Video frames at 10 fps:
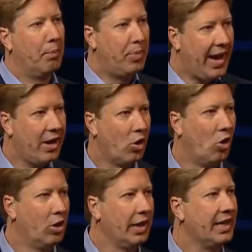
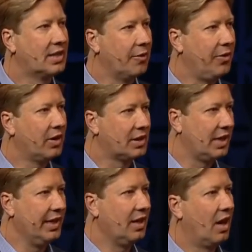Baal is the
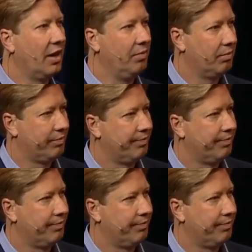Philistine god.